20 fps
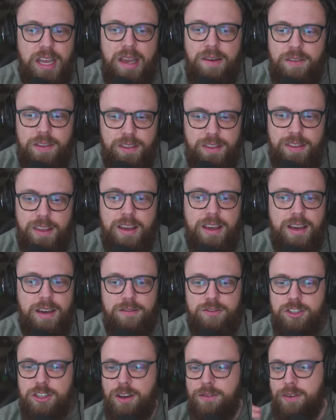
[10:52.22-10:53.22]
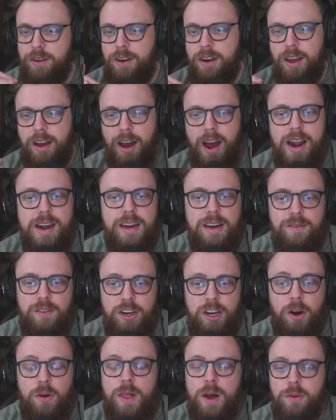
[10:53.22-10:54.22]
thinking of stuff, and I didn't even
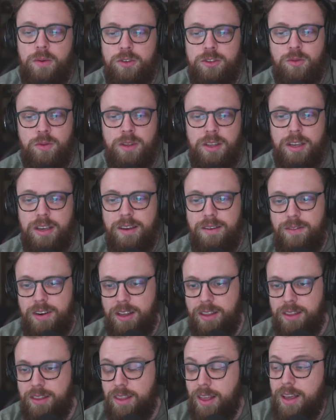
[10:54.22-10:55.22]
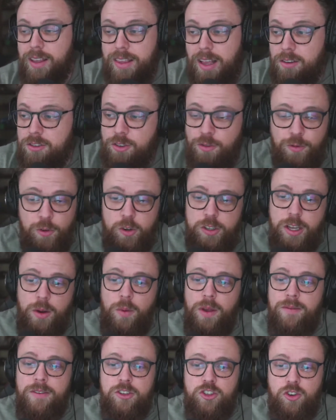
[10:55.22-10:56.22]
know that was really even that was the first day
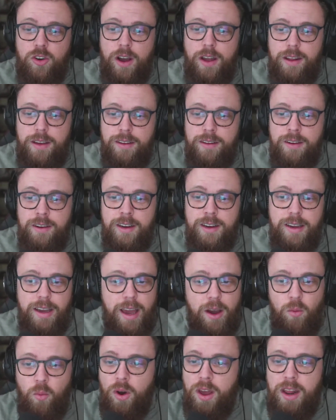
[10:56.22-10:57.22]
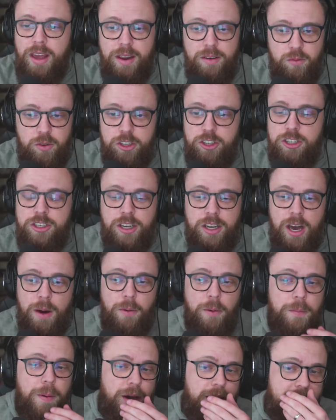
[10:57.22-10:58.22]
we even tried it and went in with just a
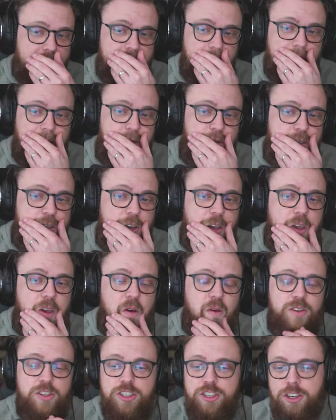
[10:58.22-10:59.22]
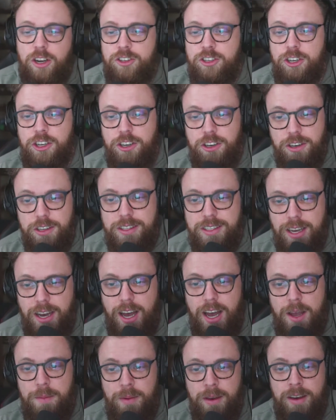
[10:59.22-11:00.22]
couple buddies, and it was such a good
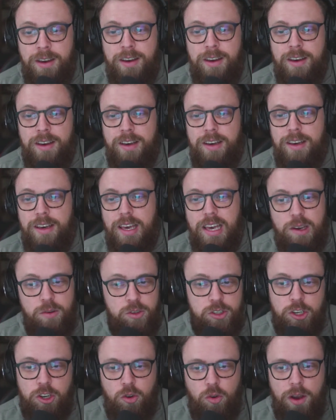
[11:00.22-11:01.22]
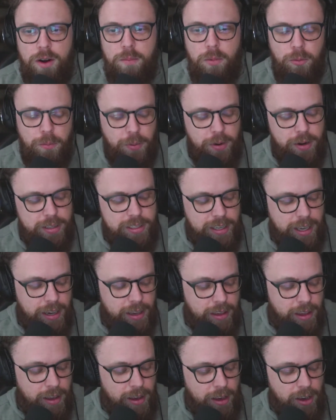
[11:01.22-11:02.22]
time. It was incredible, but it's
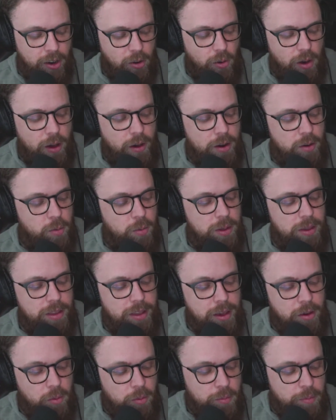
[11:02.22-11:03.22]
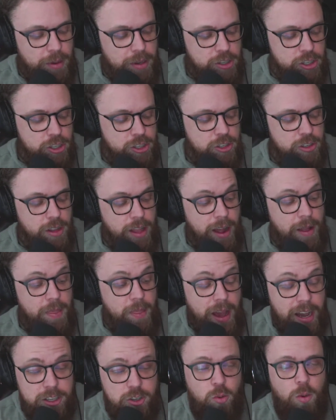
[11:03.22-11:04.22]
like, well, how do we, it would be, and
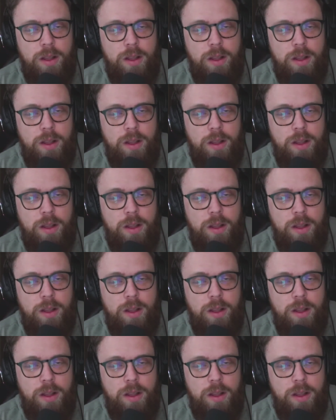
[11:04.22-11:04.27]
that's why,